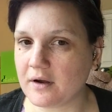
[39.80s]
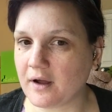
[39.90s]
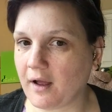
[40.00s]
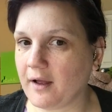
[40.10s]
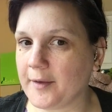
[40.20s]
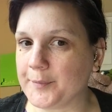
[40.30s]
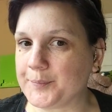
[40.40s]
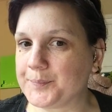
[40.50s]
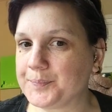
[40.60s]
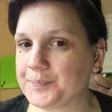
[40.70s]

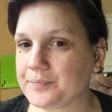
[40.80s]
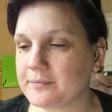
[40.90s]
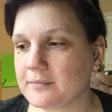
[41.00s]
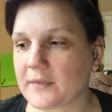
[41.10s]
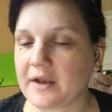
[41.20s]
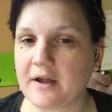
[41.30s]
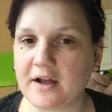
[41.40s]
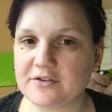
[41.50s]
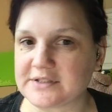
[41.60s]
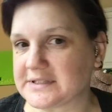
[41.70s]

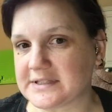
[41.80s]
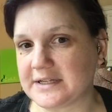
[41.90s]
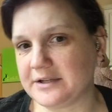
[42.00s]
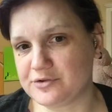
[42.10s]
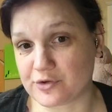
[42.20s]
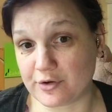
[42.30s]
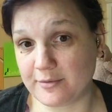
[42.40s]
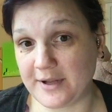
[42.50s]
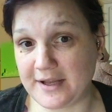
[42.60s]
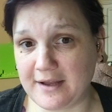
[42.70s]
not just in
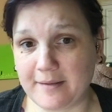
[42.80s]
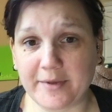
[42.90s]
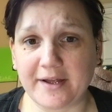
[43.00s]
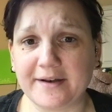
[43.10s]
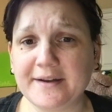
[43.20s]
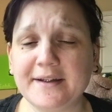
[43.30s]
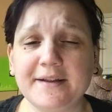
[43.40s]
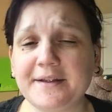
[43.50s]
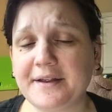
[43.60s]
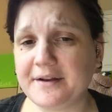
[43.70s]
journal making, but
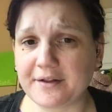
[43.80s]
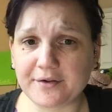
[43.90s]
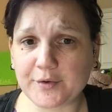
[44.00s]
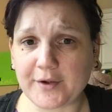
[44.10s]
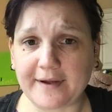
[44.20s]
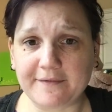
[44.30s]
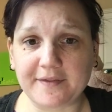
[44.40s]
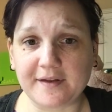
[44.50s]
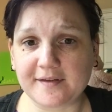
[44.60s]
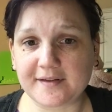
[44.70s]
in other craft
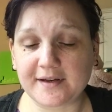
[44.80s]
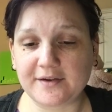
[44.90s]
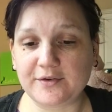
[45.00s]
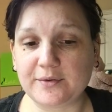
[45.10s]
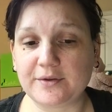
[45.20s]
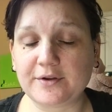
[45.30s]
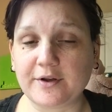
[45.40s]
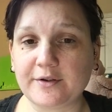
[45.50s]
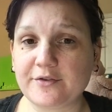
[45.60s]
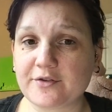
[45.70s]
things that I do. The
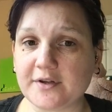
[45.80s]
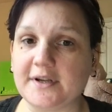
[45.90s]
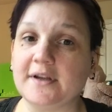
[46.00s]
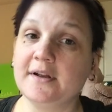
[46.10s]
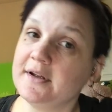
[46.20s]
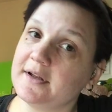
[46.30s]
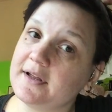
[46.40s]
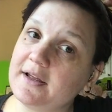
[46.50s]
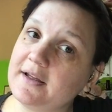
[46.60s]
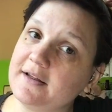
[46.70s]
Dollar Tree
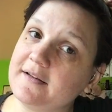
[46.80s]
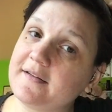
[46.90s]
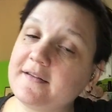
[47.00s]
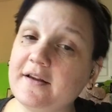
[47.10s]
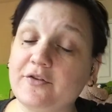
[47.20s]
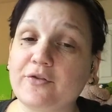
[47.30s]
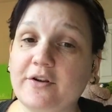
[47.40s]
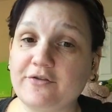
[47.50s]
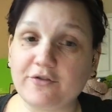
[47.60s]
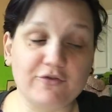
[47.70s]
is a
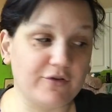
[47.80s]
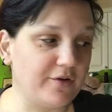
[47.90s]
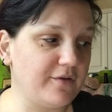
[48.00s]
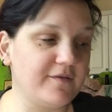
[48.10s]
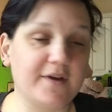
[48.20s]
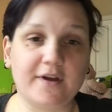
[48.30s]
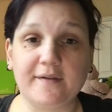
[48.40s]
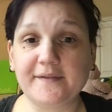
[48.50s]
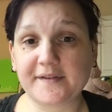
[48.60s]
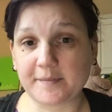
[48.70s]
treasure trove
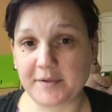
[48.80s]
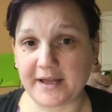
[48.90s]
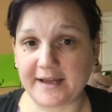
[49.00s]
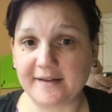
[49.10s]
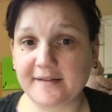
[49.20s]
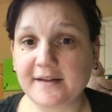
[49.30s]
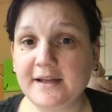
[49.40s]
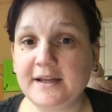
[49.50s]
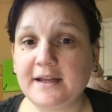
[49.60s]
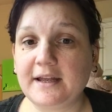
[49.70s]
of supplies.
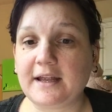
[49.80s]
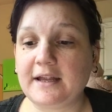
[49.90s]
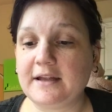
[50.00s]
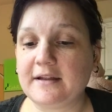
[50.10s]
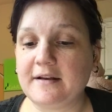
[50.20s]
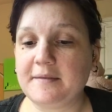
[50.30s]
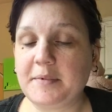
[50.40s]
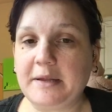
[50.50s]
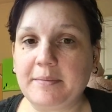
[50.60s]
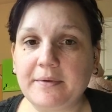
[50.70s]
And
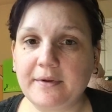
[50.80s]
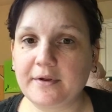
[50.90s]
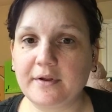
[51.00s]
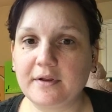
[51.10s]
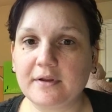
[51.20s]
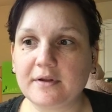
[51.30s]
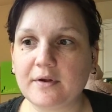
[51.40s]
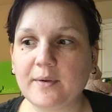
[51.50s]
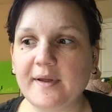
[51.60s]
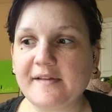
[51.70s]
people
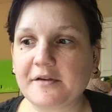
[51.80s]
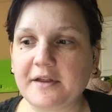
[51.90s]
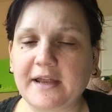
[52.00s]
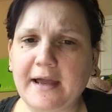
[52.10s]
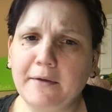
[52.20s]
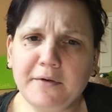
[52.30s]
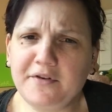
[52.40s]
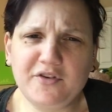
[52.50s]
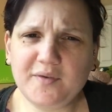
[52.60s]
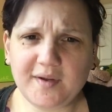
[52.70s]
always are like, how
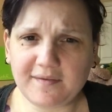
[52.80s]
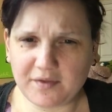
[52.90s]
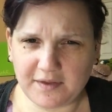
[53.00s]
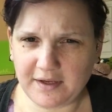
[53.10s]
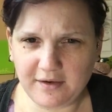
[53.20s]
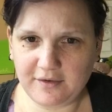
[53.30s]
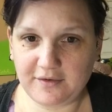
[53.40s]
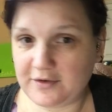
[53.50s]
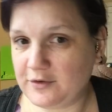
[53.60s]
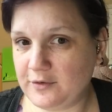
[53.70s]
did you even think
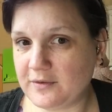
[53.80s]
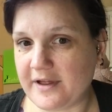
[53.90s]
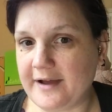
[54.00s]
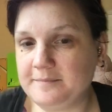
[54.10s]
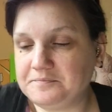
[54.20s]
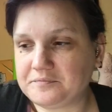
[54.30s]
to do that?